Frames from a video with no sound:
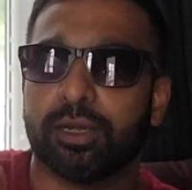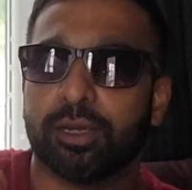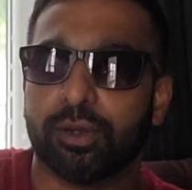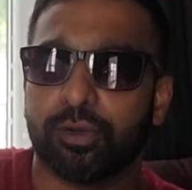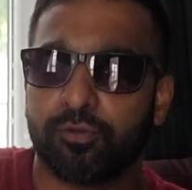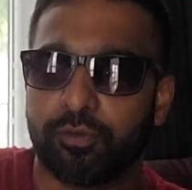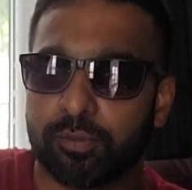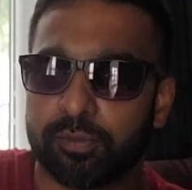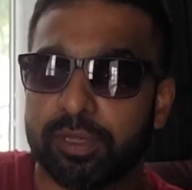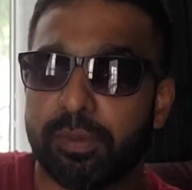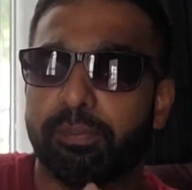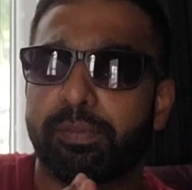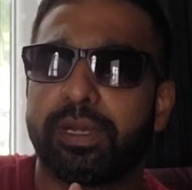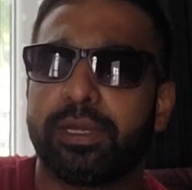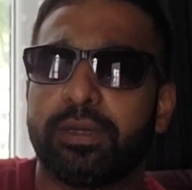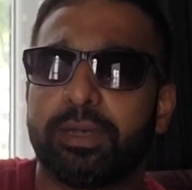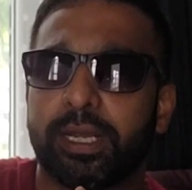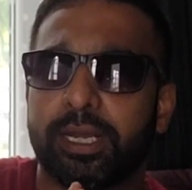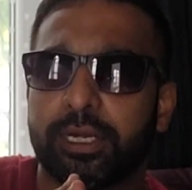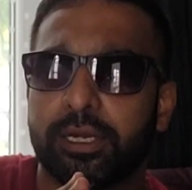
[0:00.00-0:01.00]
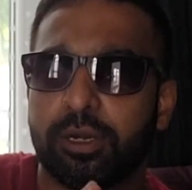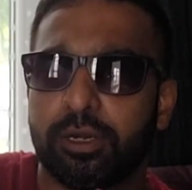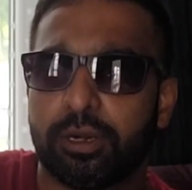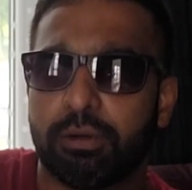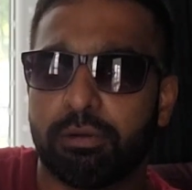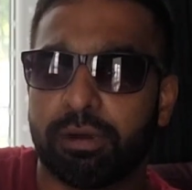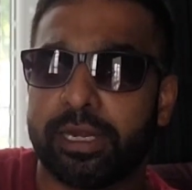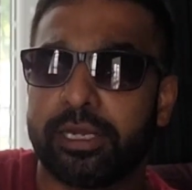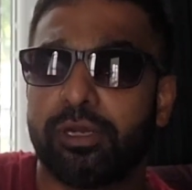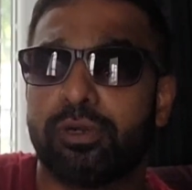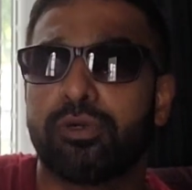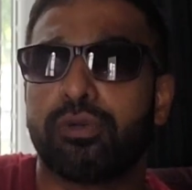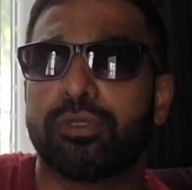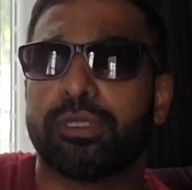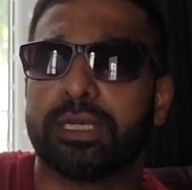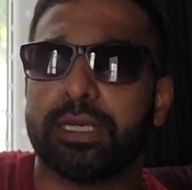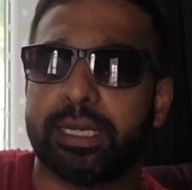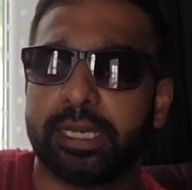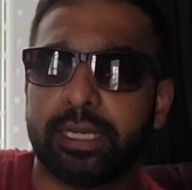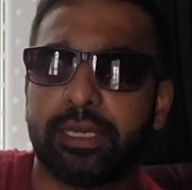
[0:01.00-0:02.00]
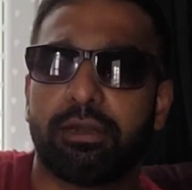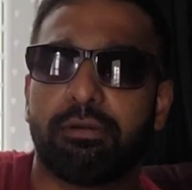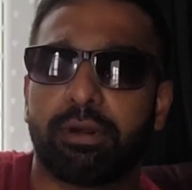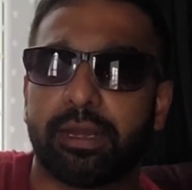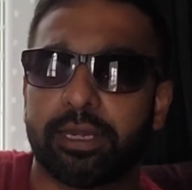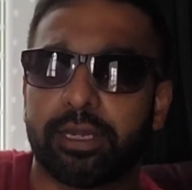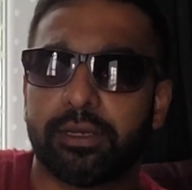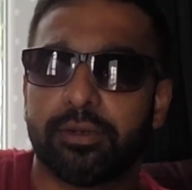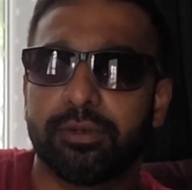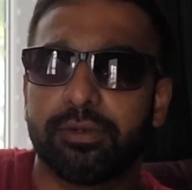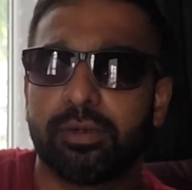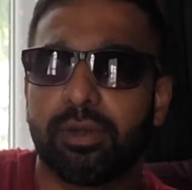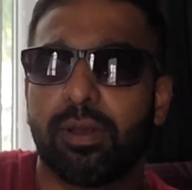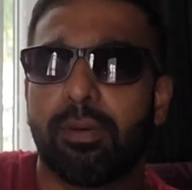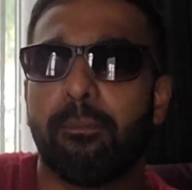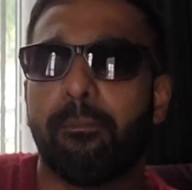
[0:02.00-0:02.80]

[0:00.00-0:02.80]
from the mid dry down to the late dry down,